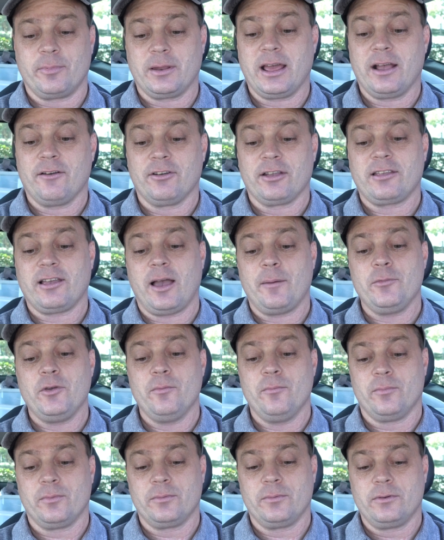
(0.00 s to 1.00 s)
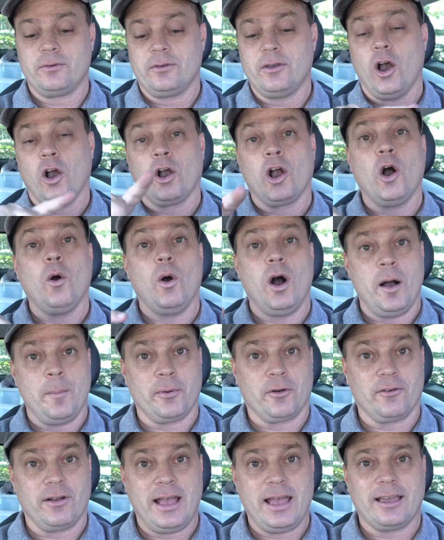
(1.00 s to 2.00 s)
But every time you go up
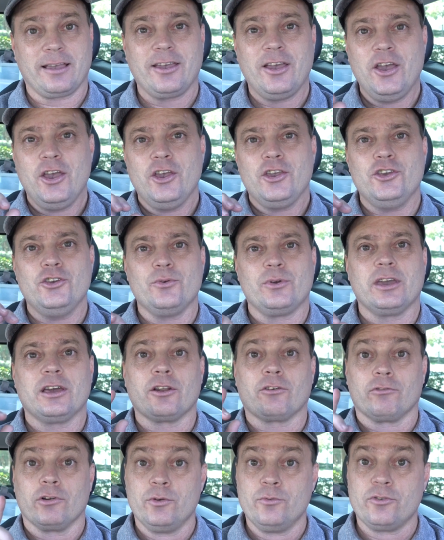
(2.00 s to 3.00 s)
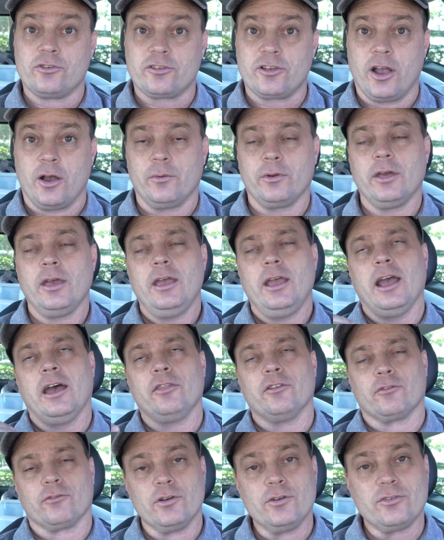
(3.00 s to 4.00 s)
a rank, you get a runestone,
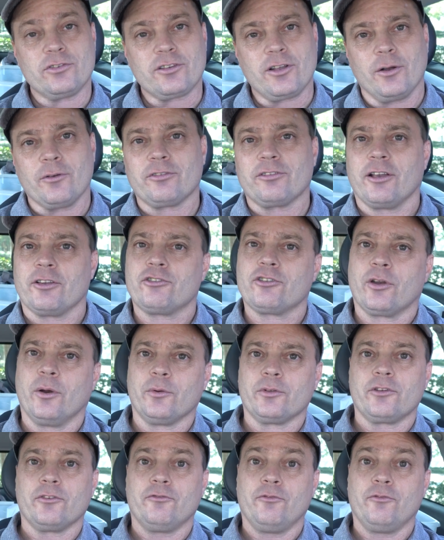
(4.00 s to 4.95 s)
and the runestones let you go into